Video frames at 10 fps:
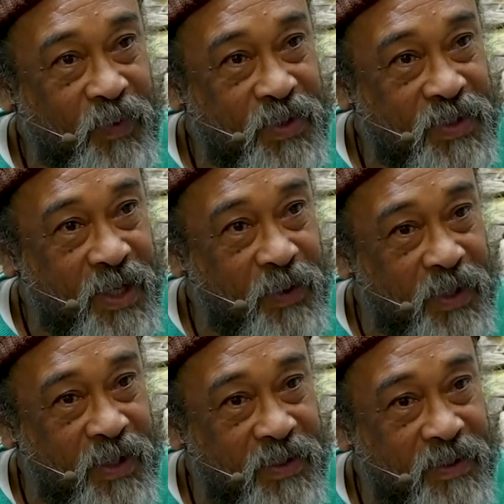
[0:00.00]
Stay
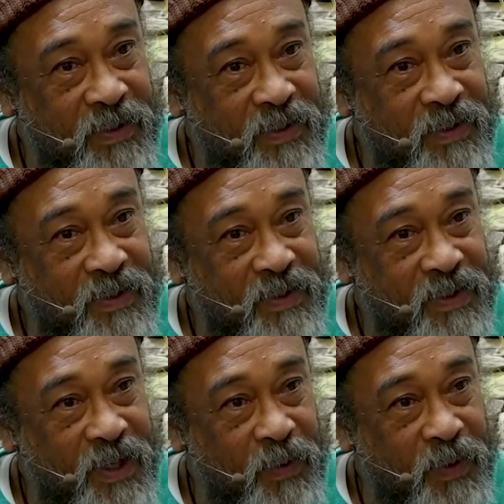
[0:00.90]
with it,
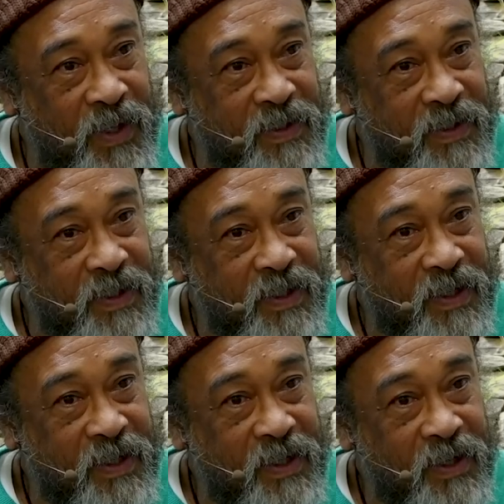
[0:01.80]
stay with it,
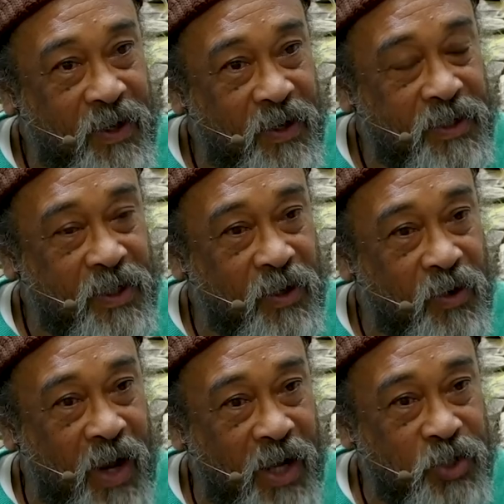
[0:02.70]
until
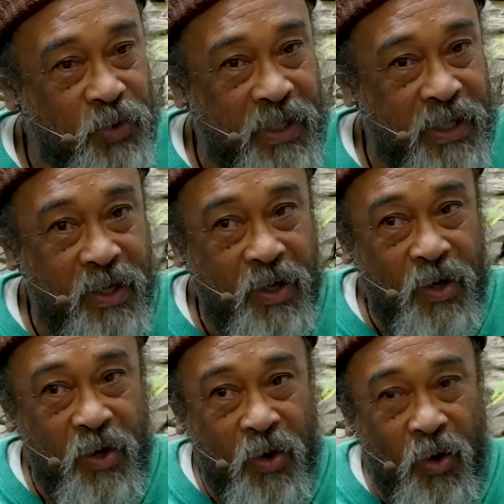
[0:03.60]
gradually
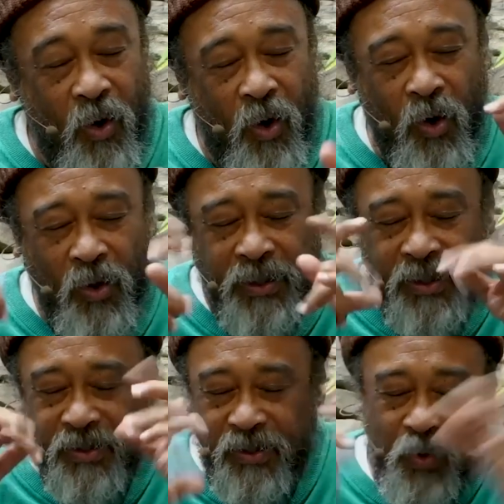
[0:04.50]
all
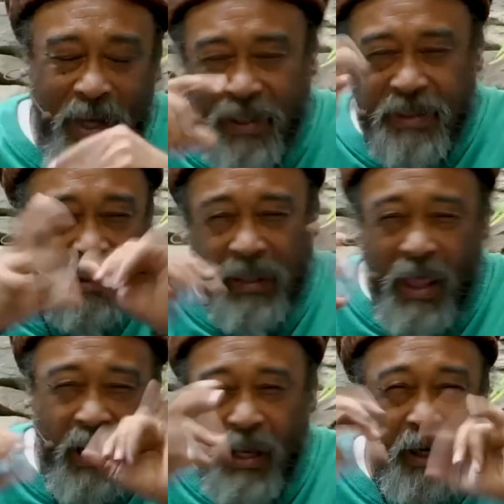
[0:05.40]
this duality
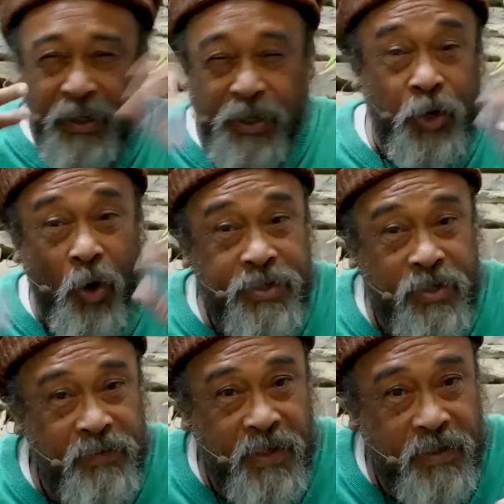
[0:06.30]
uh, and the
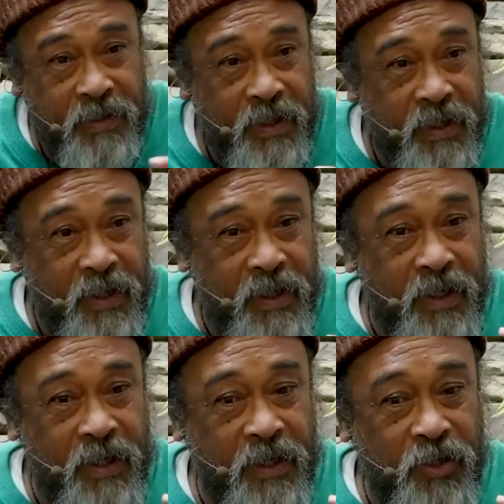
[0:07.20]
noise of it
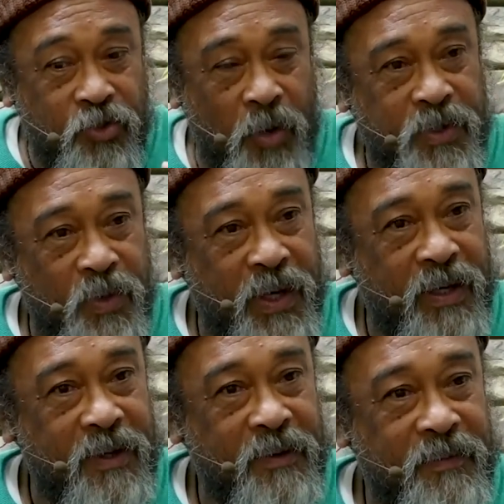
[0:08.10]
uh, drops away.